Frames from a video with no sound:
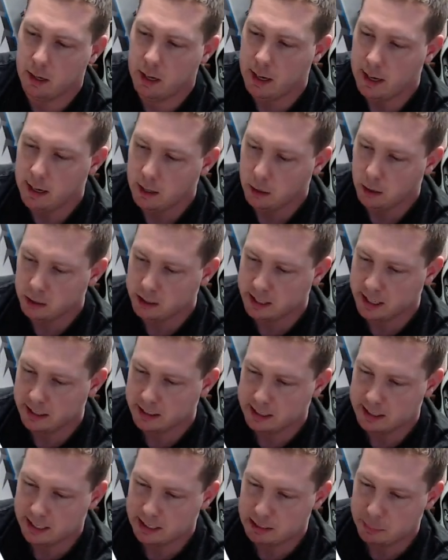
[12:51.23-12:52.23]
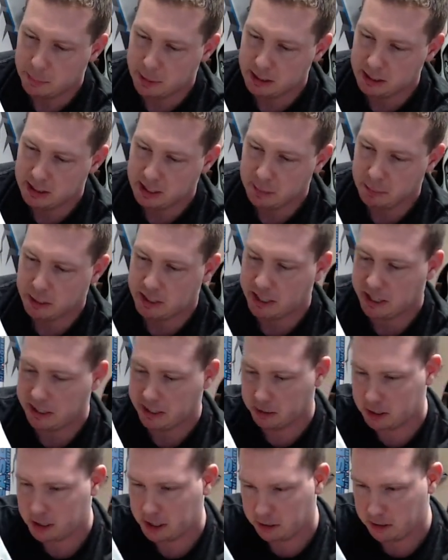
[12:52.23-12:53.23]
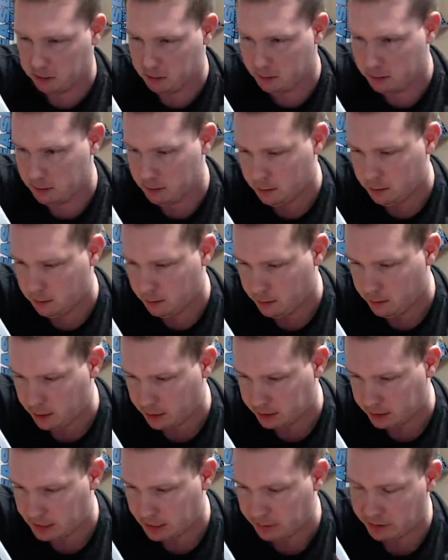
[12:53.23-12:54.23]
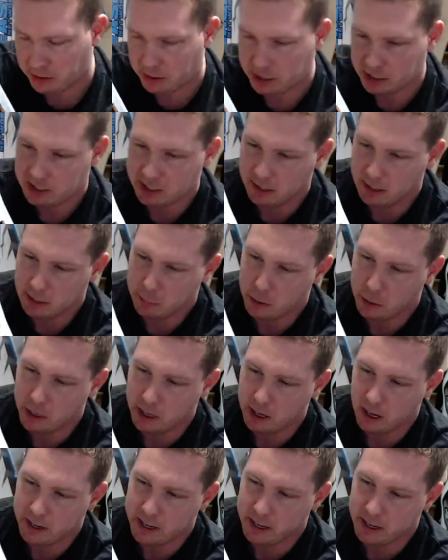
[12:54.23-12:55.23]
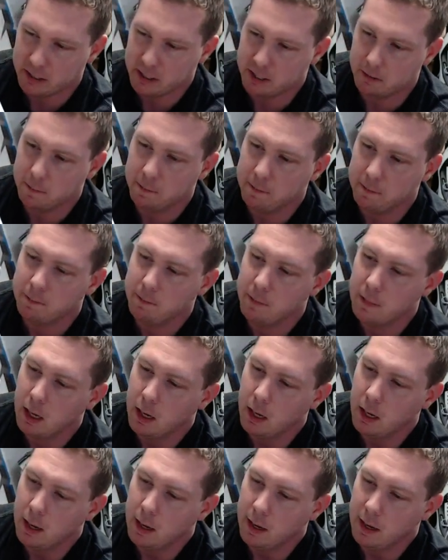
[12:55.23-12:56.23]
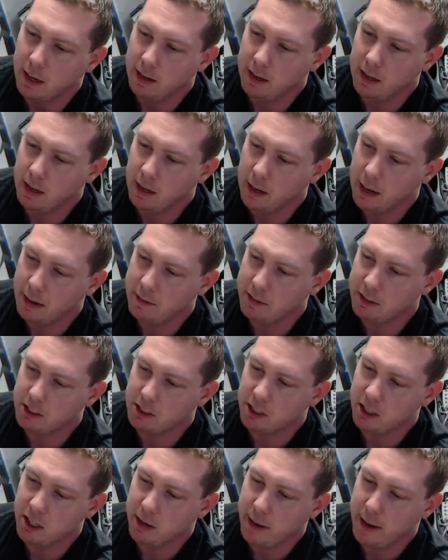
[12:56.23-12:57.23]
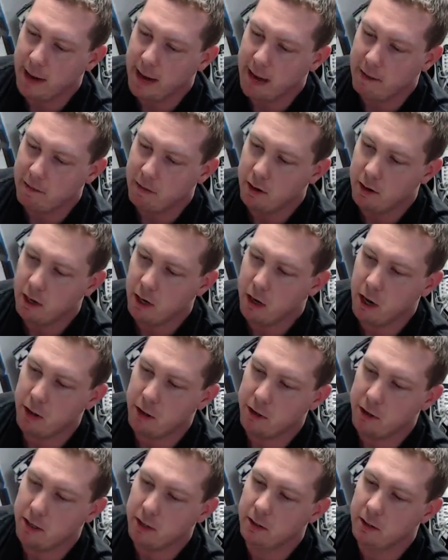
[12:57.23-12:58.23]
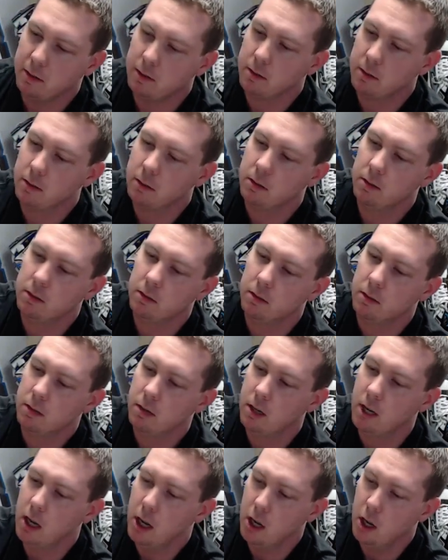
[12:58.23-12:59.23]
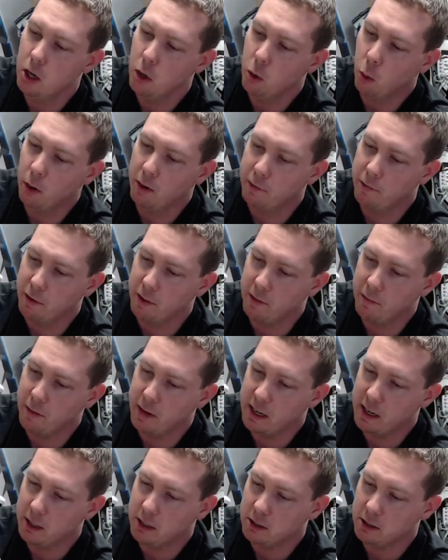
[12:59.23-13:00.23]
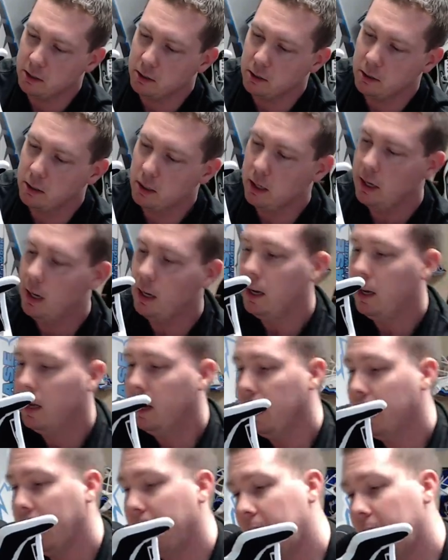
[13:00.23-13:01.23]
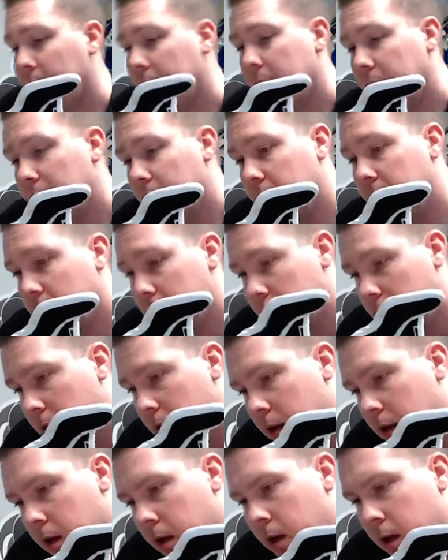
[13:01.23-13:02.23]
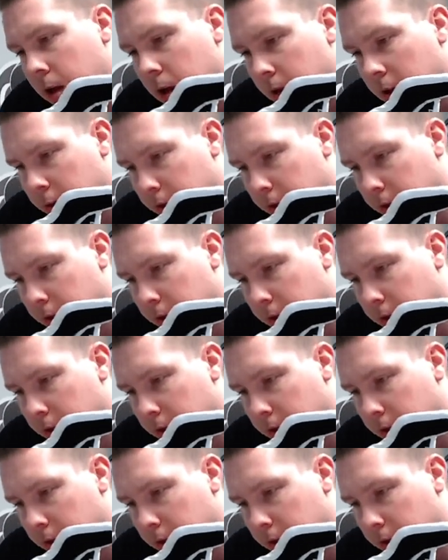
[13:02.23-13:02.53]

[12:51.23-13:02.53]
Looks like it's that speed skin material too. That's kind of interesting that they put it on here too. And then obviously you have another one for the fingers. And there's